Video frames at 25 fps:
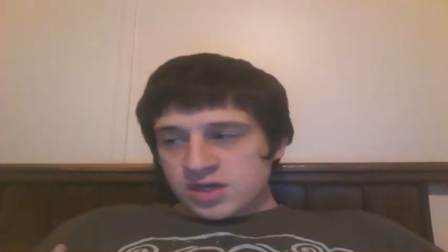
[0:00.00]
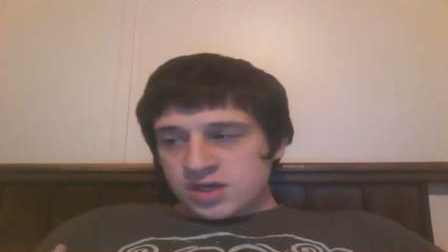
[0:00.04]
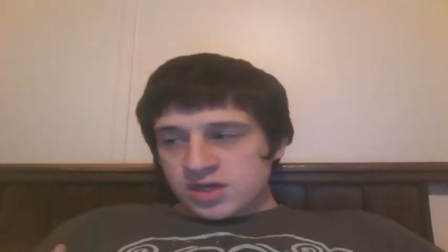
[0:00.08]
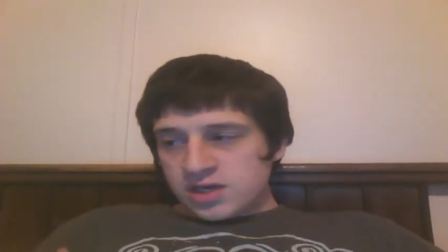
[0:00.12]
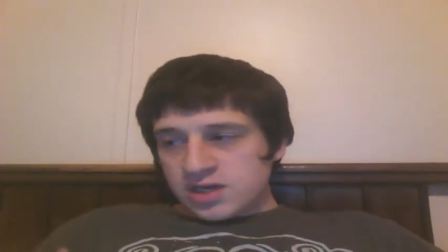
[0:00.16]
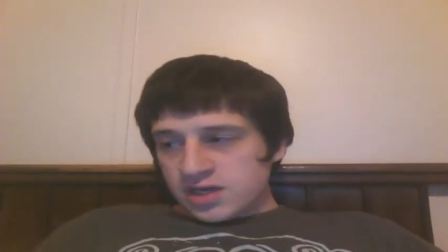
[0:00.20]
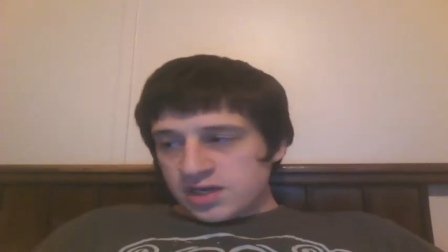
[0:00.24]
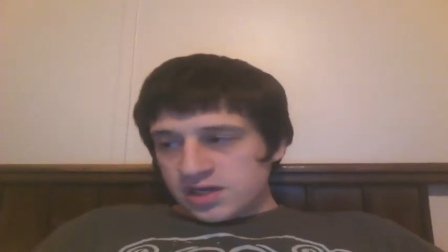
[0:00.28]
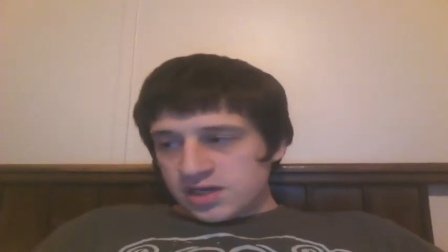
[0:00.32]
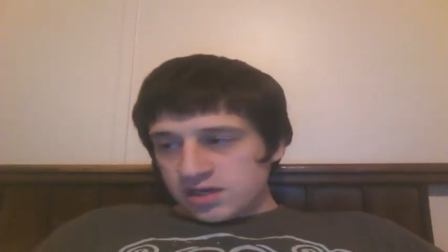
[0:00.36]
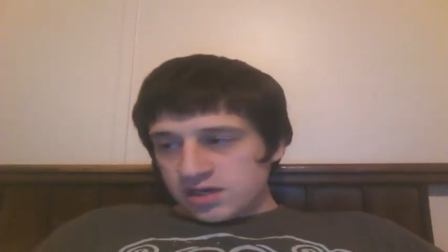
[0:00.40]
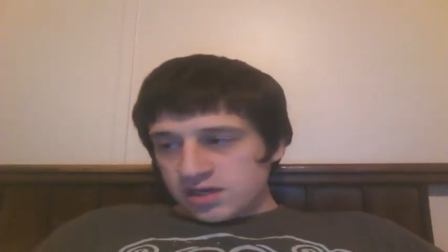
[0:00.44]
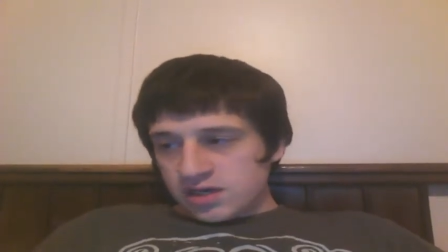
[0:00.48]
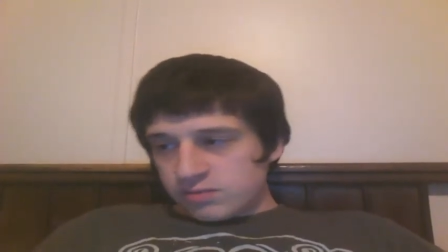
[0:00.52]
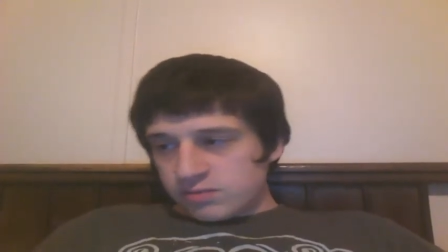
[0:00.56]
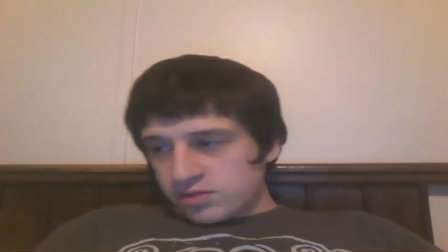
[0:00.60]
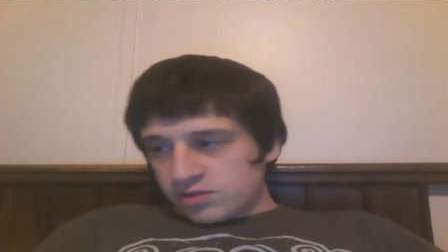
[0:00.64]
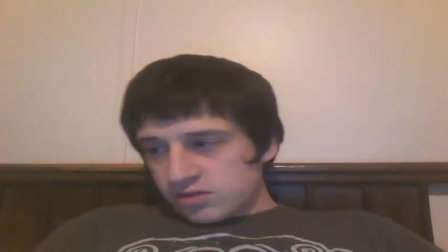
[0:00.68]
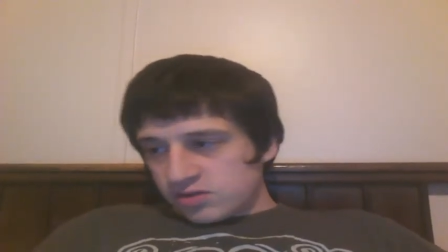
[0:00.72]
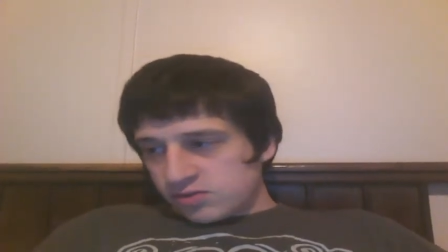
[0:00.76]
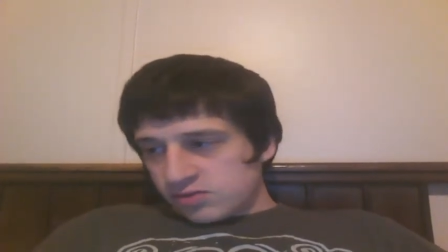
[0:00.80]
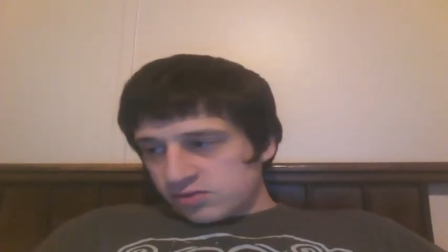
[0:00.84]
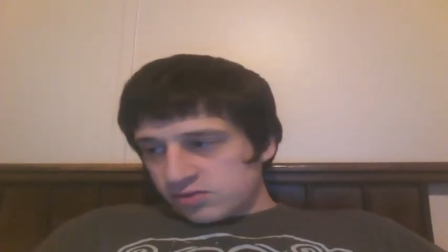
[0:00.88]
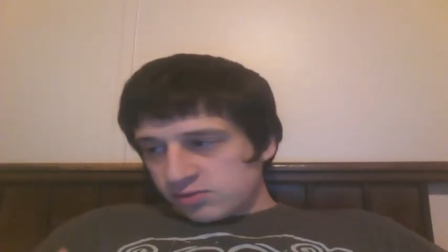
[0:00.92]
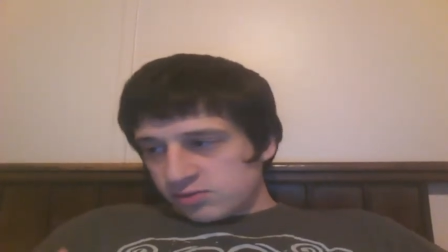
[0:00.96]
and I had
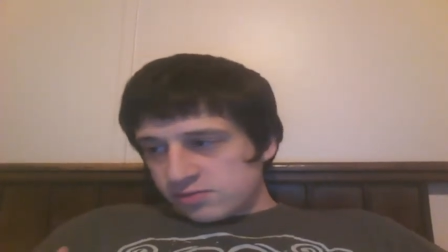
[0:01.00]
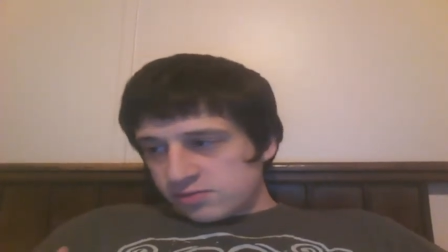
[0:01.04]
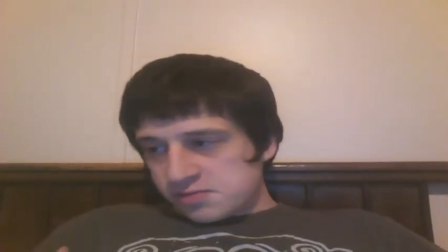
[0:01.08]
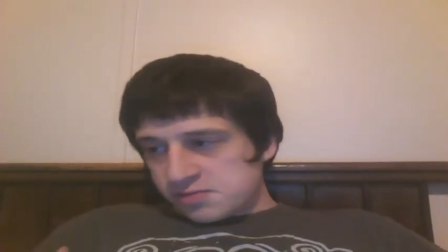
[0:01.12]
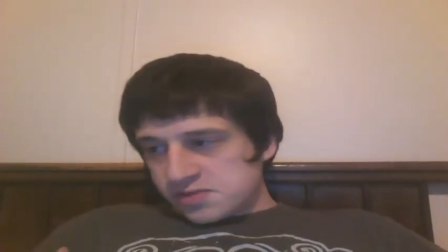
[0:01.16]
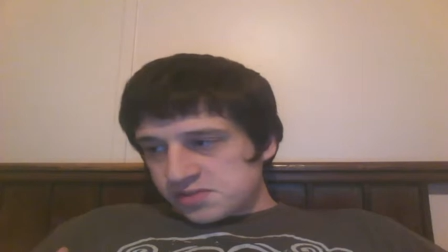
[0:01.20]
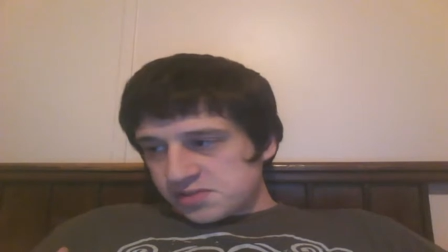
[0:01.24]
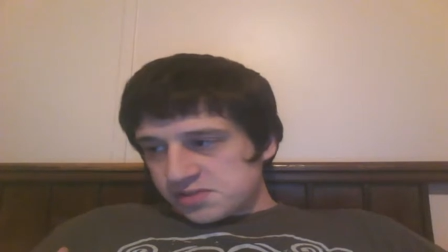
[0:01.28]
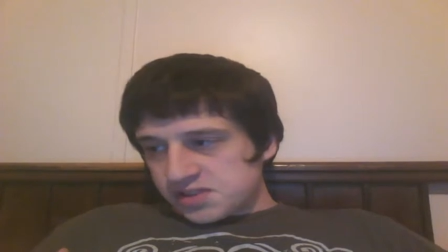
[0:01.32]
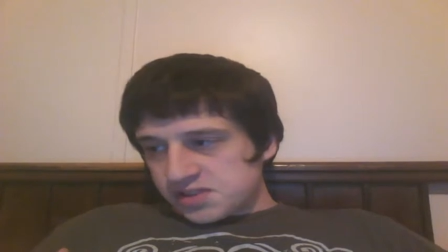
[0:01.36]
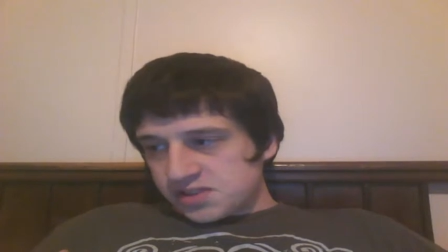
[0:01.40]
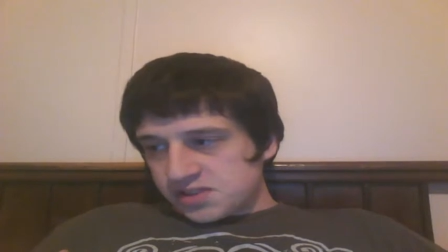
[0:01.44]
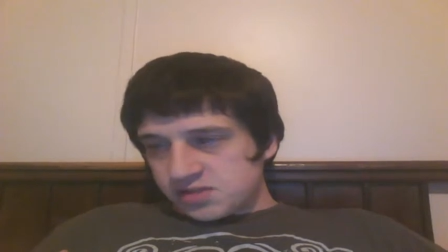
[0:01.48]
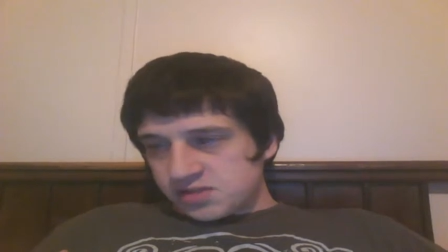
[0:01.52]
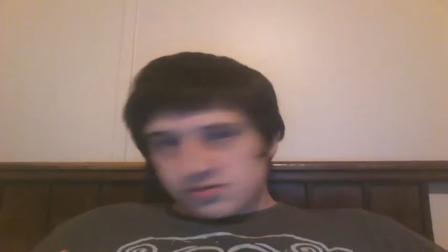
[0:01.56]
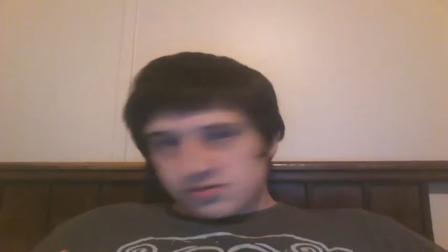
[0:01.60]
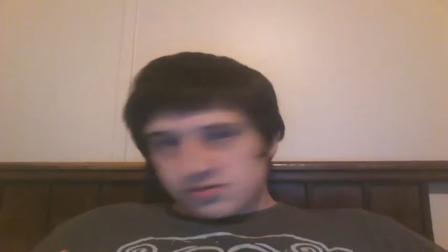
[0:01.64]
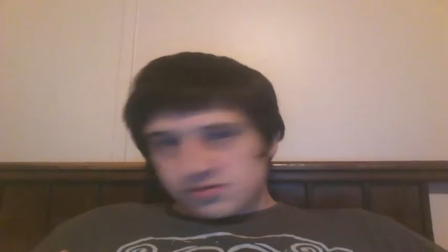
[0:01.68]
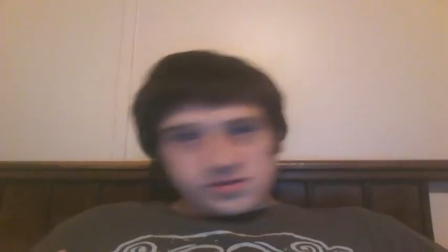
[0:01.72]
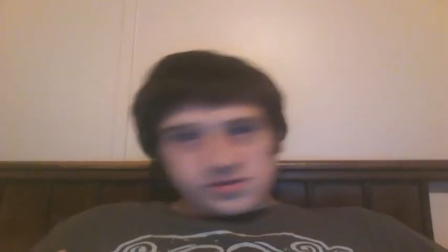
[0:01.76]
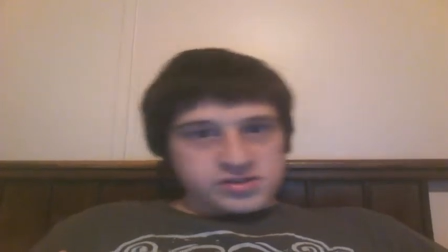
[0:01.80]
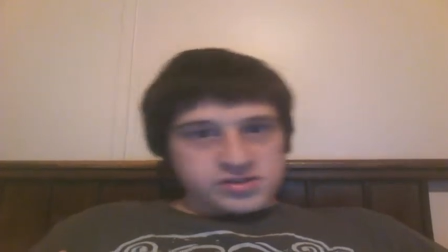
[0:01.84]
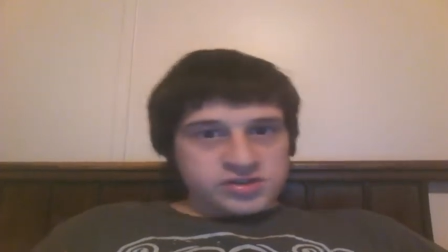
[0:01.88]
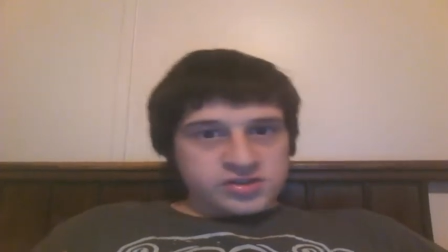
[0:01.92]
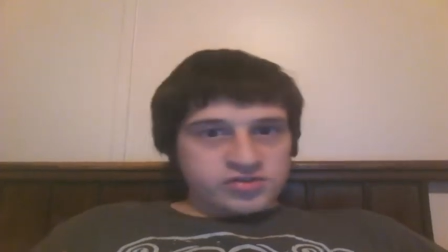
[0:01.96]
been told by my sister
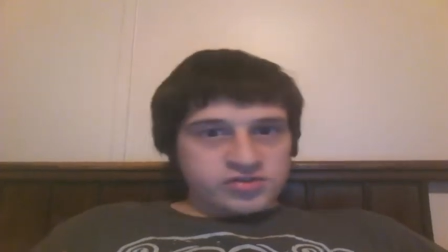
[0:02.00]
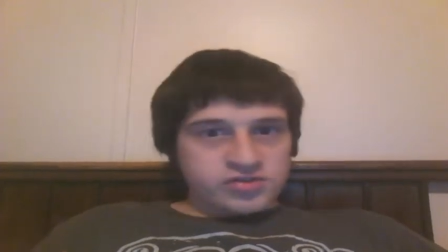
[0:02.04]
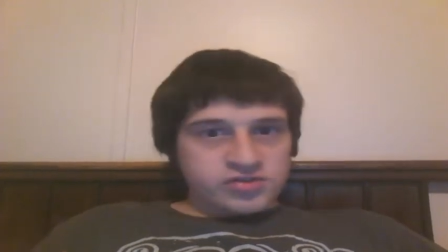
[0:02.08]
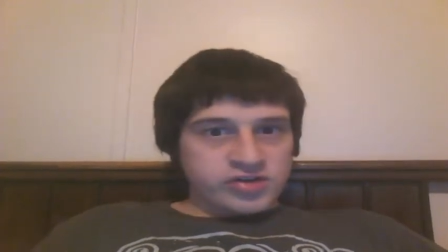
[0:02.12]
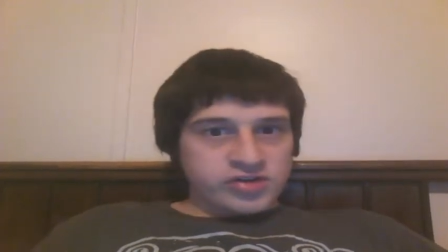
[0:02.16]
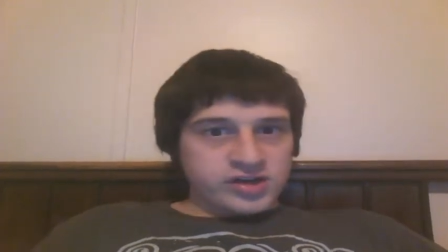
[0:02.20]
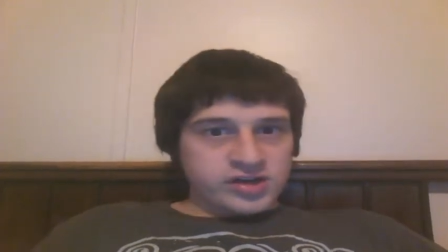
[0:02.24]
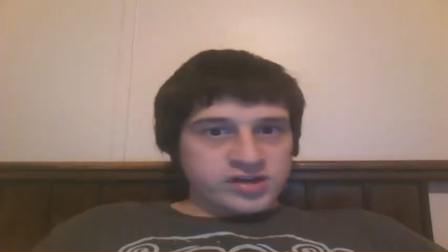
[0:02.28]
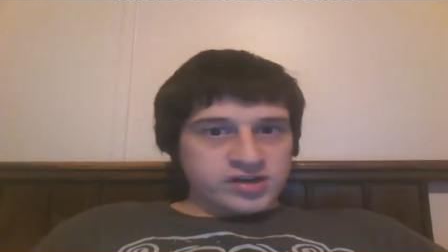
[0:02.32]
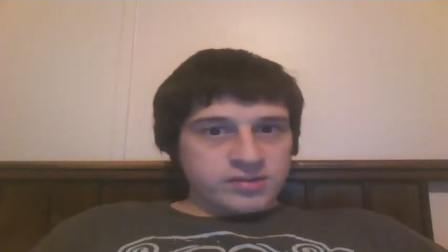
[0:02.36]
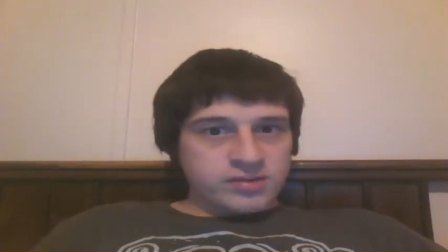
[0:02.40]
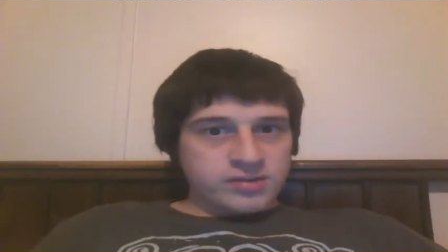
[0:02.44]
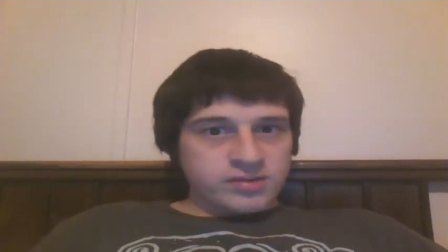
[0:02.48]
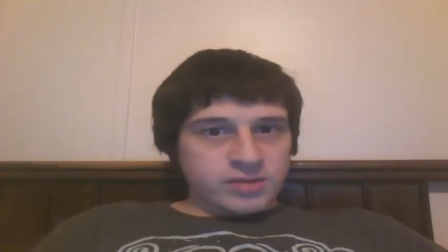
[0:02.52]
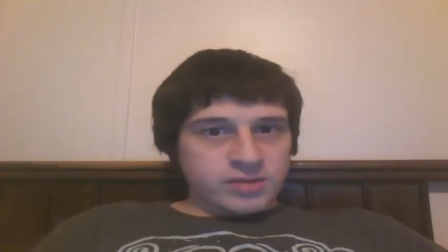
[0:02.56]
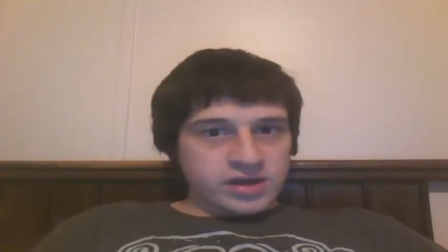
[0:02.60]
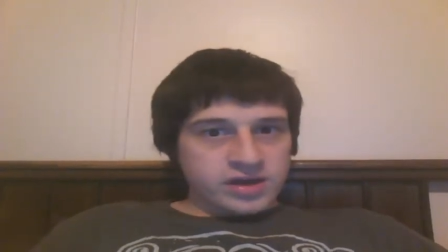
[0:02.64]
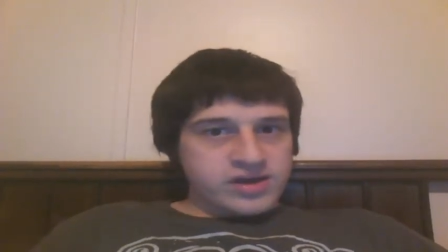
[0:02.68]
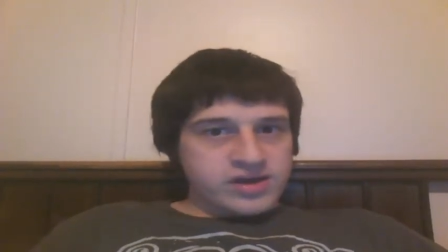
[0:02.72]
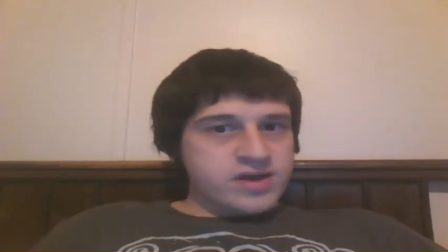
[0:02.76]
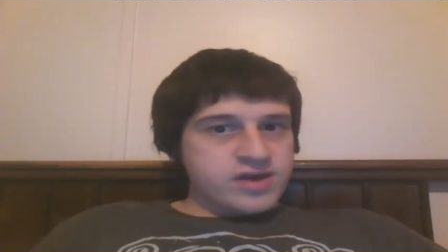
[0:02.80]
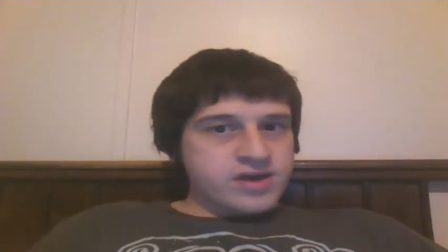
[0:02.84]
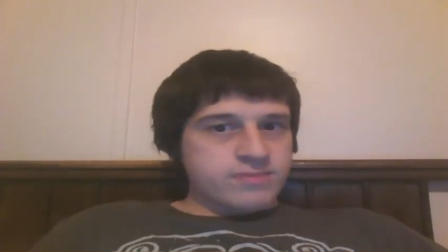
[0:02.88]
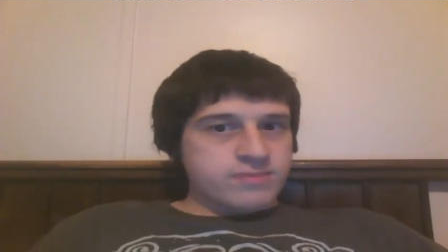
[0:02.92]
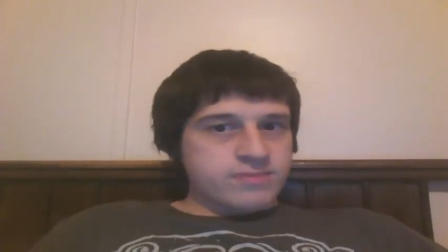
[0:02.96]
that she traded in my
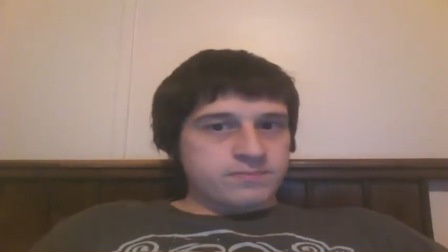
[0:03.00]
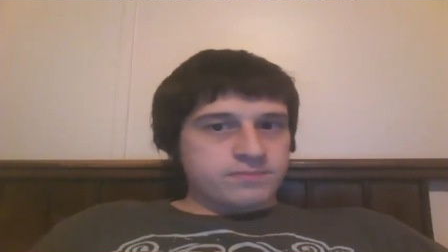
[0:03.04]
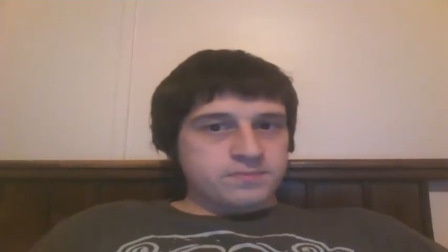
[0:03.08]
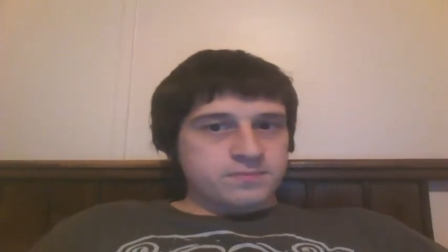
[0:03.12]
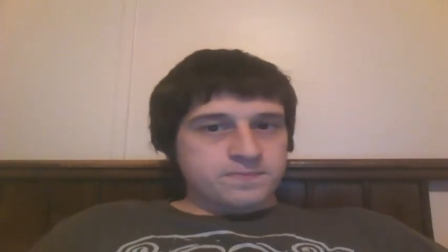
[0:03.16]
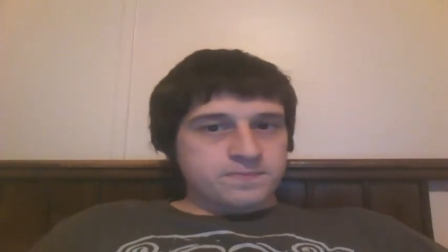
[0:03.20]
game.